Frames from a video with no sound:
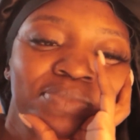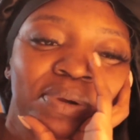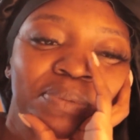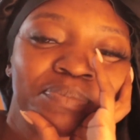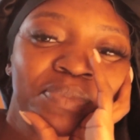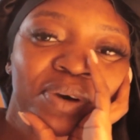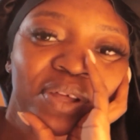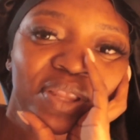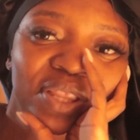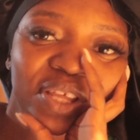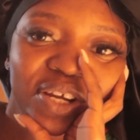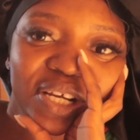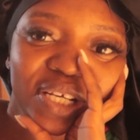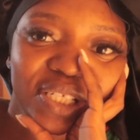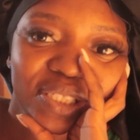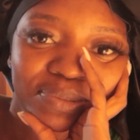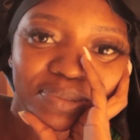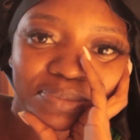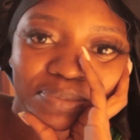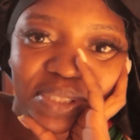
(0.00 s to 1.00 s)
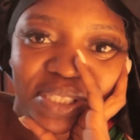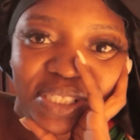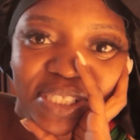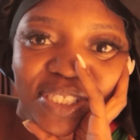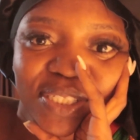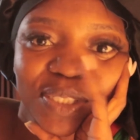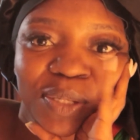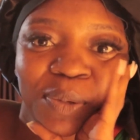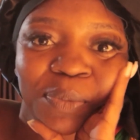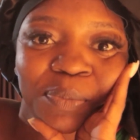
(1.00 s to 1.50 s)
My mother has
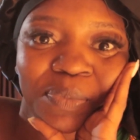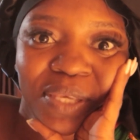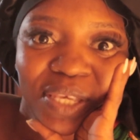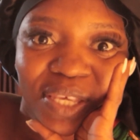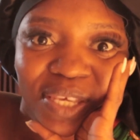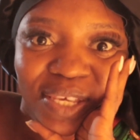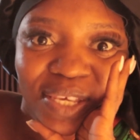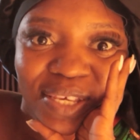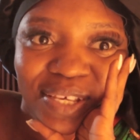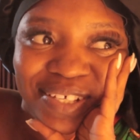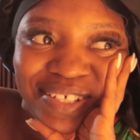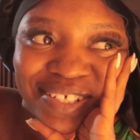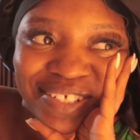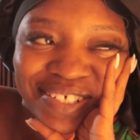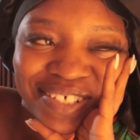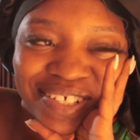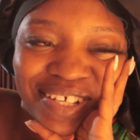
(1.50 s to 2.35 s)
missed me.